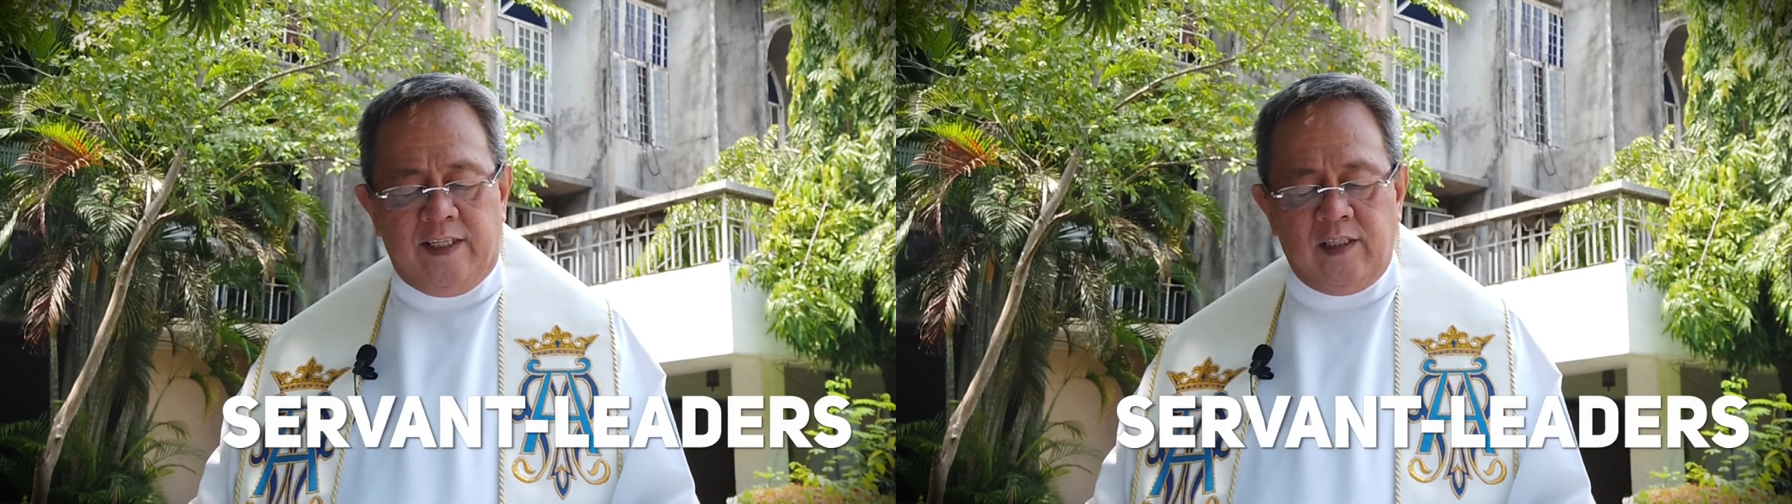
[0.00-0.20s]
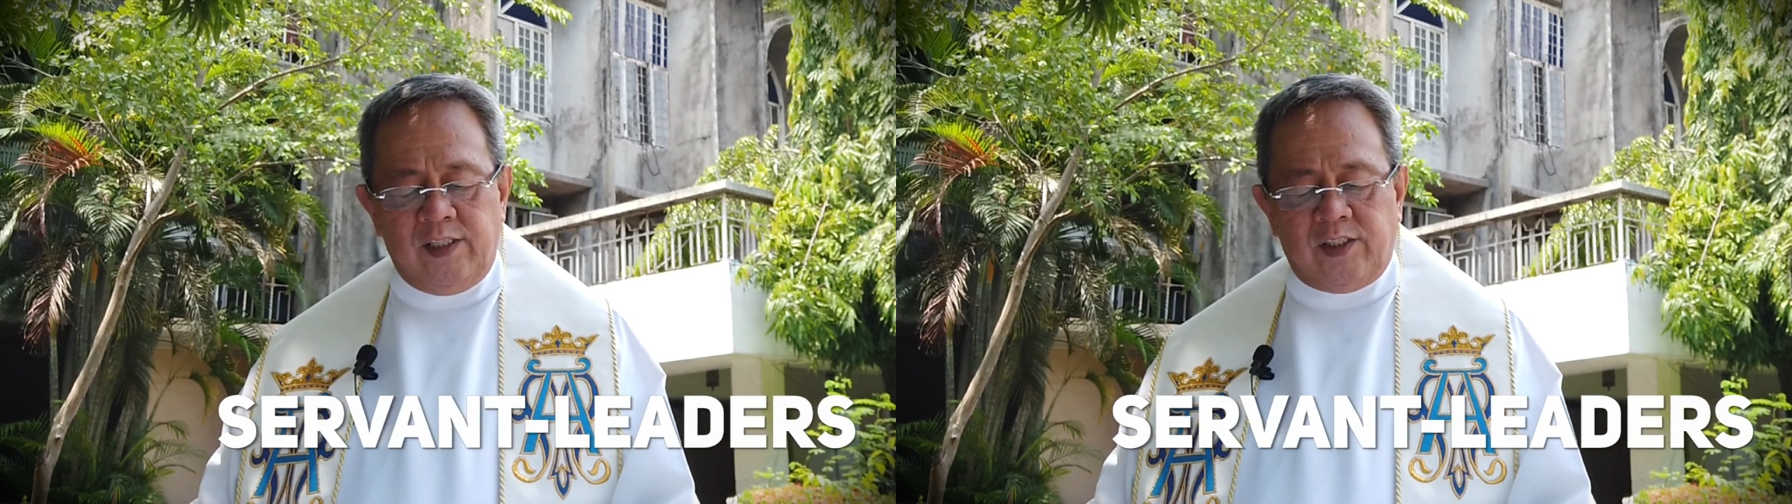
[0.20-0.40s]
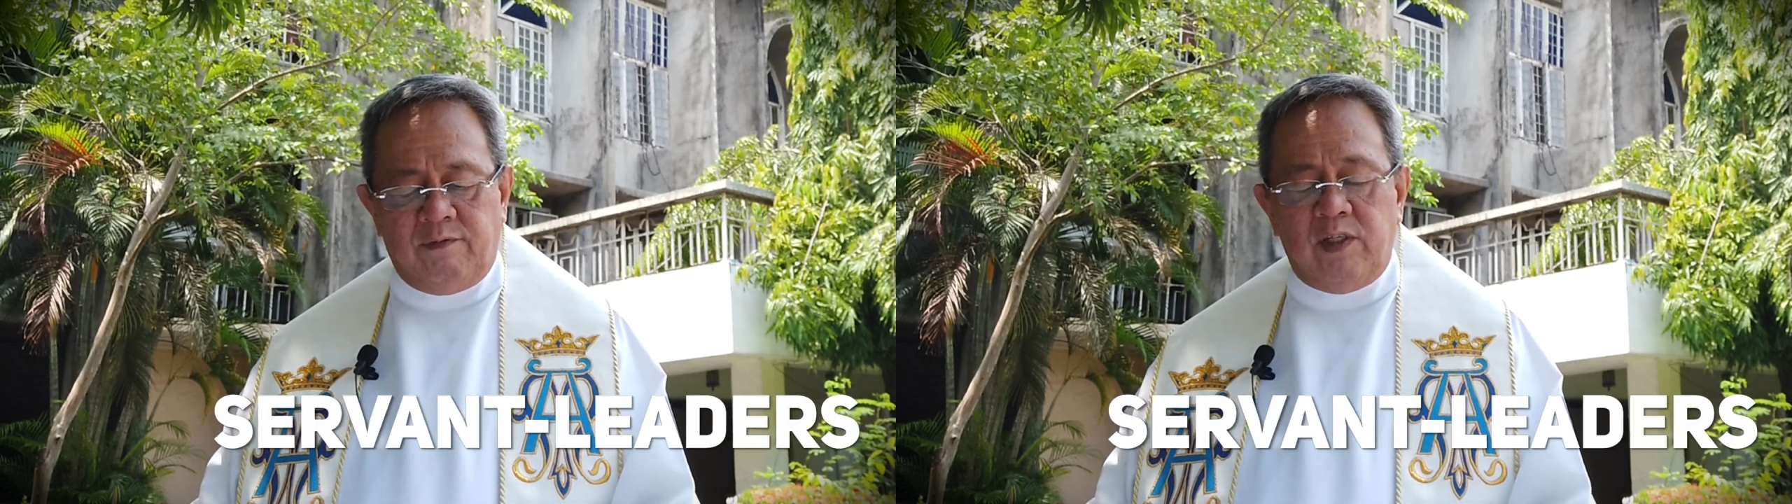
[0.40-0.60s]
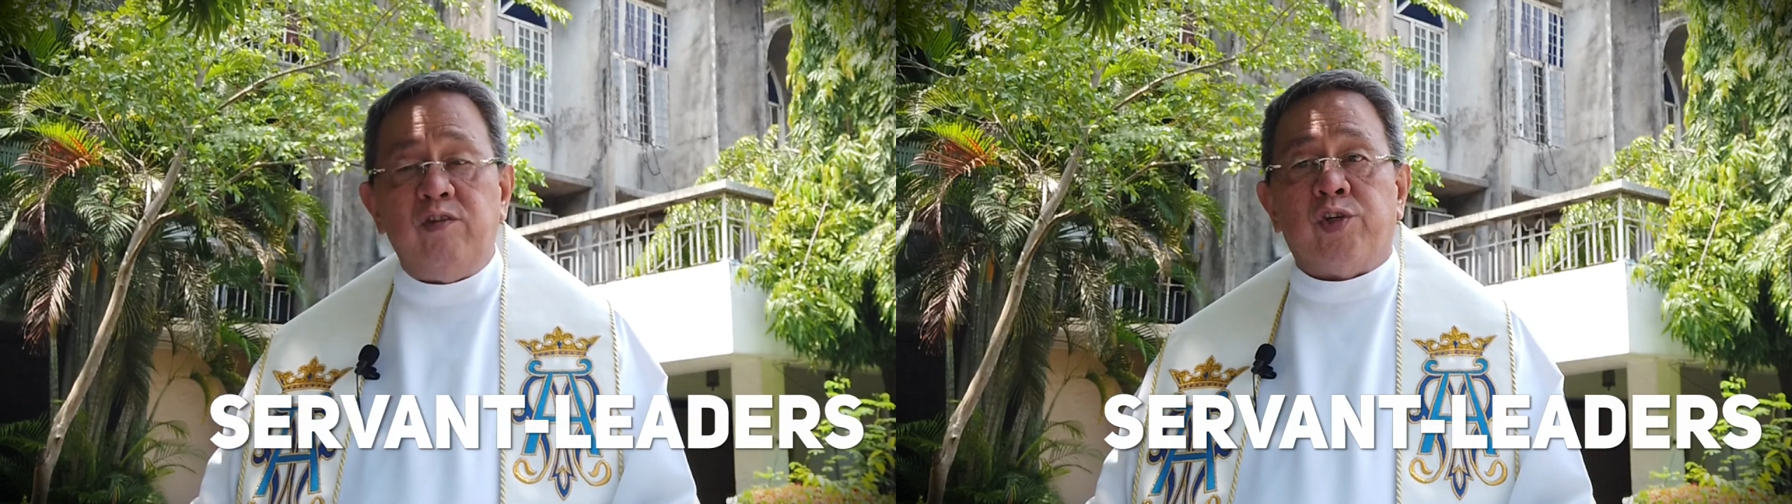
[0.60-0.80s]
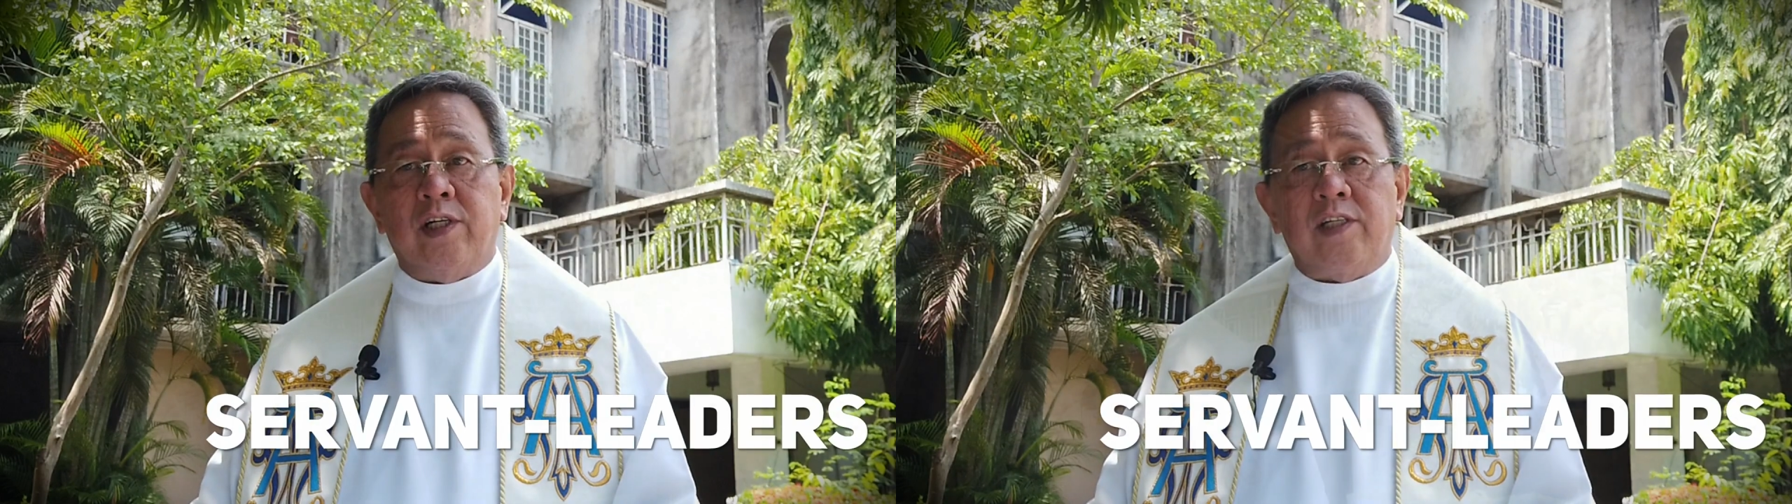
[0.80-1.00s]
leaders of
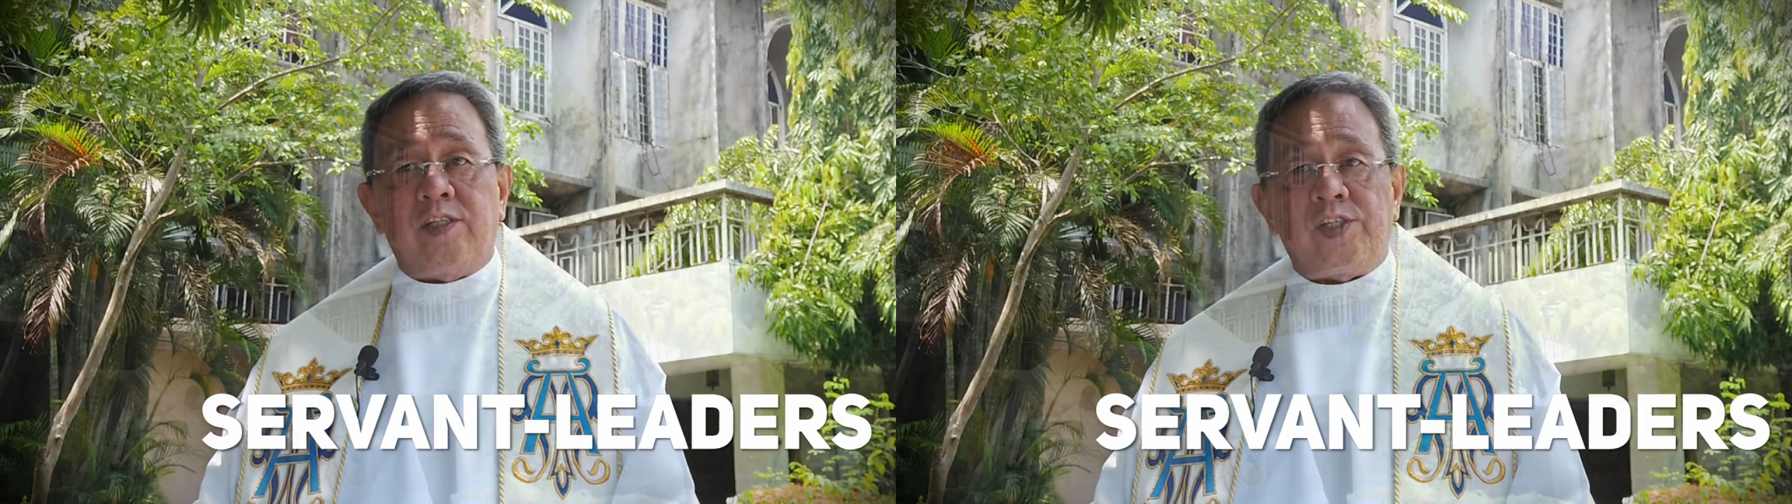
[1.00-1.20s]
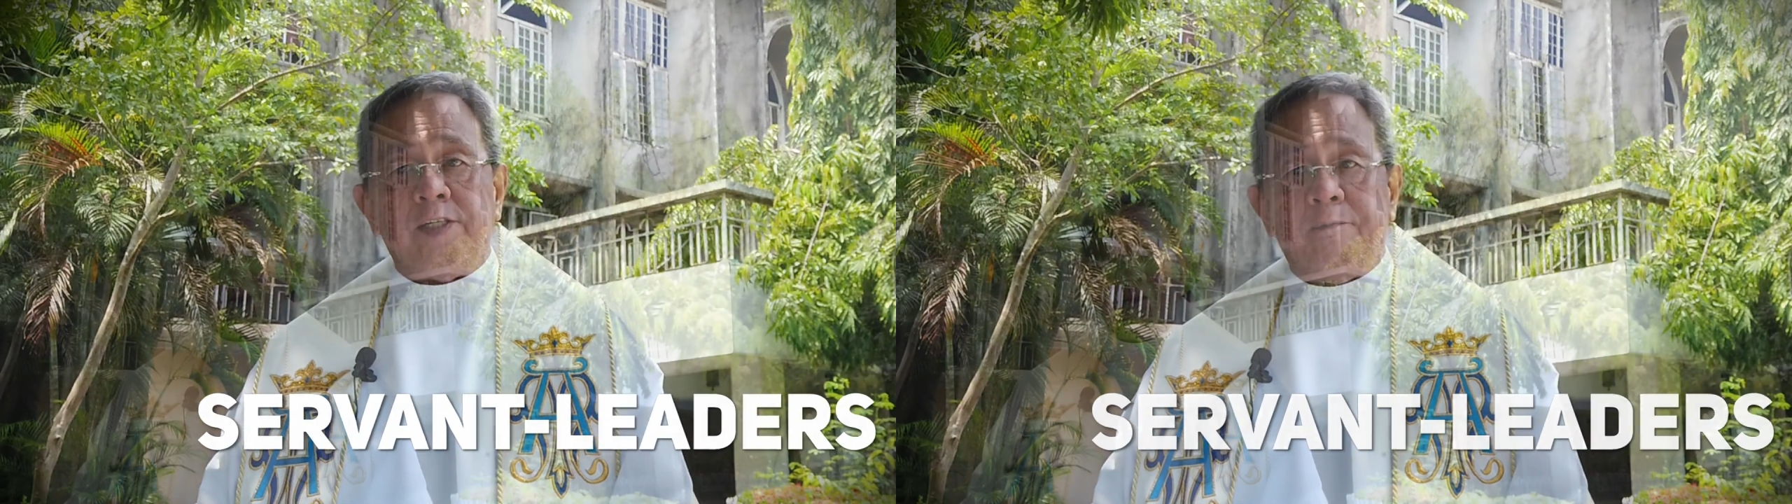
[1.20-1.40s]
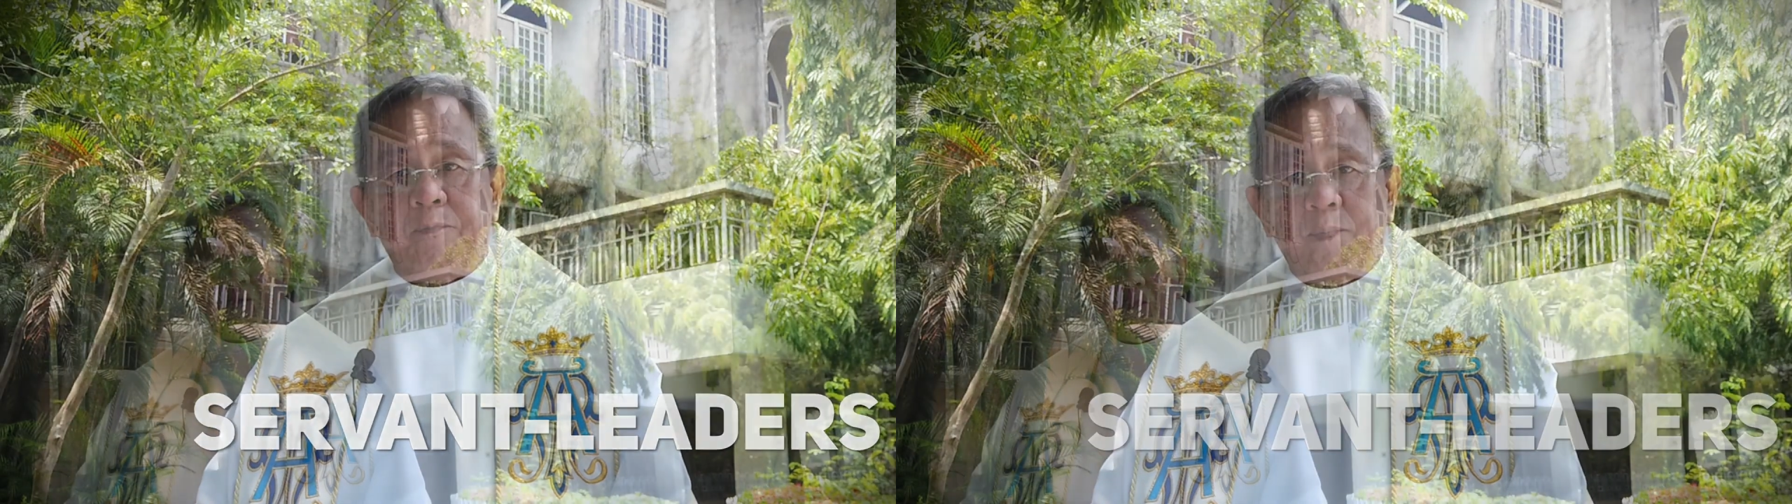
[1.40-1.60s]
the Church.